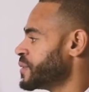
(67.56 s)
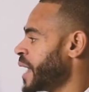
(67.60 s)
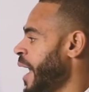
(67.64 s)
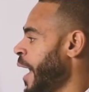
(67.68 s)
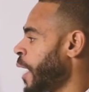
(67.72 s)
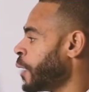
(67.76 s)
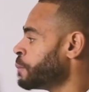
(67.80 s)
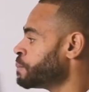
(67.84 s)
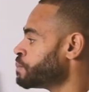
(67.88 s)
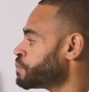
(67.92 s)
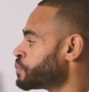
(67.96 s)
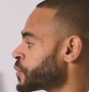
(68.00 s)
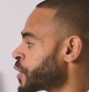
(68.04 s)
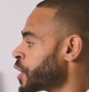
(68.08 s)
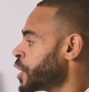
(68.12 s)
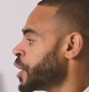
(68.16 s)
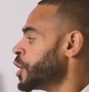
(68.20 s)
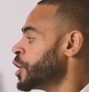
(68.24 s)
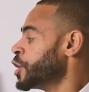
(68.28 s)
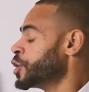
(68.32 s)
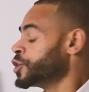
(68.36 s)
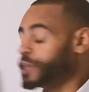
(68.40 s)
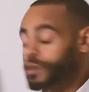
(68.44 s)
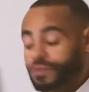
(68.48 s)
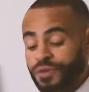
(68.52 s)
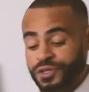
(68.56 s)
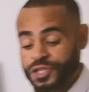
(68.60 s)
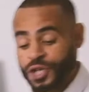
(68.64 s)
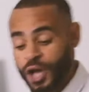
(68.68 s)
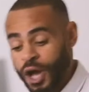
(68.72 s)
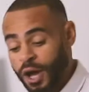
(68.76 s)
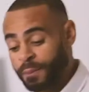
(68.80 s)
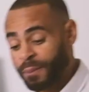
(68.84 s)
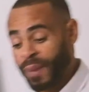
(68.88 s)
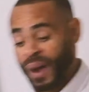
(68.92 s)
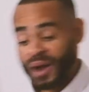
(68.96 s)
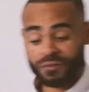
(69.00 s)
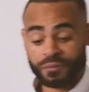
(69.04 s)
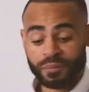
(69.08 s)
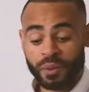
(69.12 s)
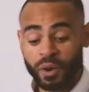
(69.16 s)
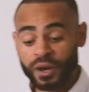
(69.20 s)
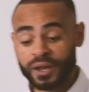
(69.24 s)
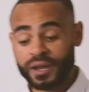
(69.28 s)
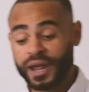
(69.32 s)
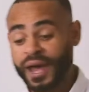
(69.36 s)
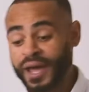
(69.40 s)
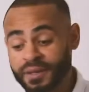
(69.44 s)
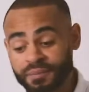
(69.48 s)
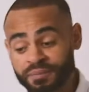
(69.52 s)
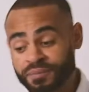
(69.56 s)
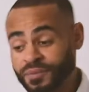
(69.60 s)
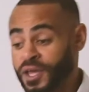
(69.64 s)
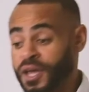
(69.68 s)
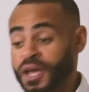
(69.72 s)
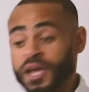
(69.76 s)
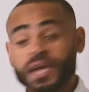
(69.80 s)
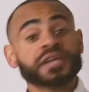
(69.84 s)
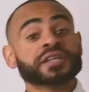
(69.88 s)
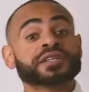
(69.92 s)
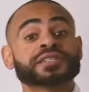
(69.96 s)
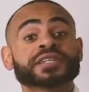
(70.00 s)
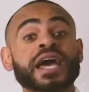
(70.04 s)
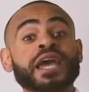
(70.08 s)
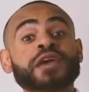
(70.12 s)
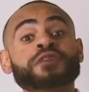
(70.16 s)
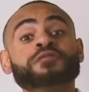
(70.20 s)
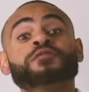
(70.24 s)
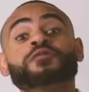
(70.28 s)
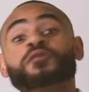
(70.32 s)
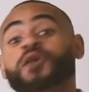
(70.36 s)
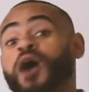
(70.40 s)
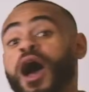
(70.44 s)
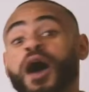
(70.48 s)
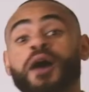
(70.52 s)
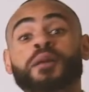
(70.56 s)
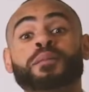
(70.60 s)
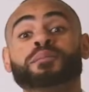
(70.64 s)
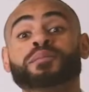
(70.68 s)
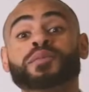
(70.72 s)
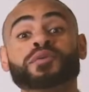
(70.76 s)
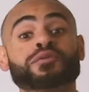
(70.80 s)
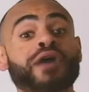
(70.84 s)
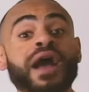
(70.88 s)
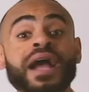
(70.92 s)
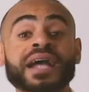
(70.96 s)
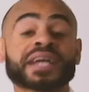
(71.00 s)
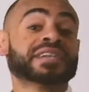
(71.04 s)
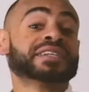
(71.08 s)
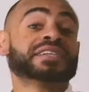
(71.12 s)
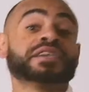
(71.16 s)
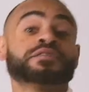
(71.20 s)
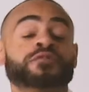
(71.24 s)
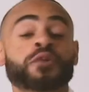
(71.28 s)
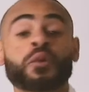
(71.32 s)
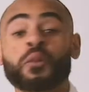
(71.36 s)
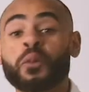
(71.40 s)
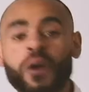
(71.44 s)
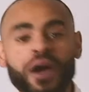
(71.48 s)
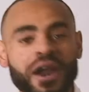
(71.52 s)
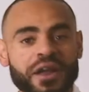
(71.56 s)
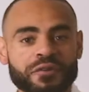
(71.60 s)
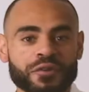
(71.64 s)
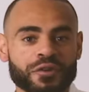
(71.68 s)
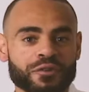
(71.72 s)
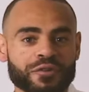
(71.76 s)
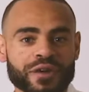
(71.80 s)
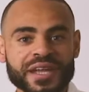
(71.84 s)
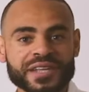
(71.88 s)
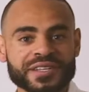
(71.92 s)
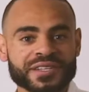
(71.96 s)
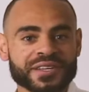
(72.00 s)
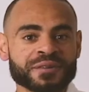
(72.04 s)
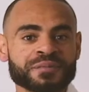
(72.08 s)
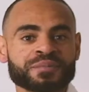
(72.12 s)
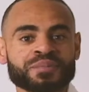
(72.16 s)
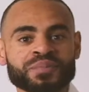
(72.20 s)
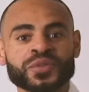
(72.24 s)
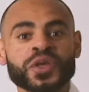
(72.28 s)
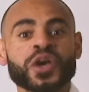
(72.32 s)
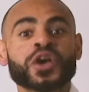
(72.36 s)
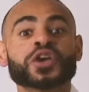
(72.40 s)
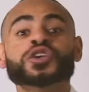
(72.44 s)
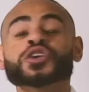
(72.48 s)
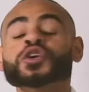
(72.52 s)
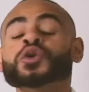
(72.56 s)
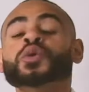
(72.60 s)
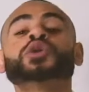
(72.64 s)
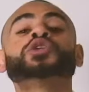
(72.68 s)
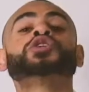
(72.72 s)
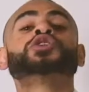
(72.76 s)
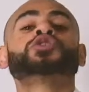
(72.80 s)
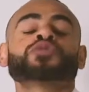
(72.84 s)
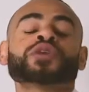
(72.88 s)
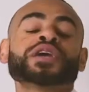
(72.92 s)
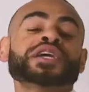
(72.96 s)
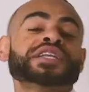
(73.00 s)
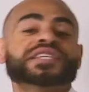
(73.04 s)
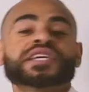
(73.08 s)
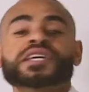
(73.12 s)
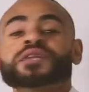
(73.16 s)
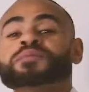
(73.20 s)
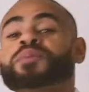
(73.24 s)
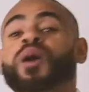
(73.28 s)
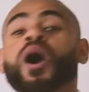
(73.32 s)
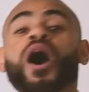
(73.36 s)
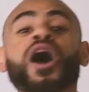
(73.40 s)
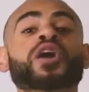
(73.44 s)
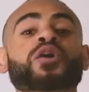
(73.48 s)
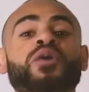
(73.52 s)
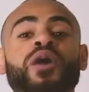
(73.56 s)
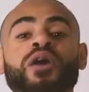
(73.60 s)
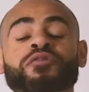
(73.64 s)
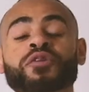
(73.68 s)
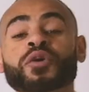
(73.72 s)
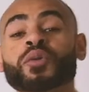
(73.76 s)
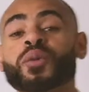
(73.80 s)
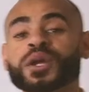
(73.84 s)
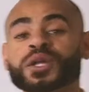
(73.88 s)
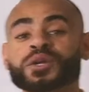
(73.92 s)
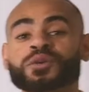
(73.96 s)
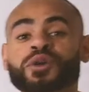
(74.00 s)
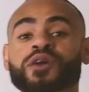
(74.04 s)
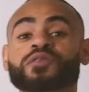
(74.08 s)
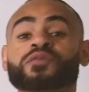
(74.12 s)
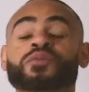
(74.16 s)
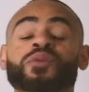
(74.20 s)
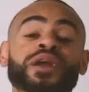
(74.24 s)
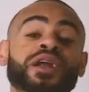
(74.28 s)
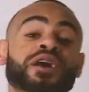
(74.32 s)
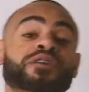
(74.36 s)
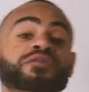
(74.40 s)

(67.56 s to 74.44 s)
Now, you return back from holiday, say miraculously for whatever reason, you were treated by whoever when you went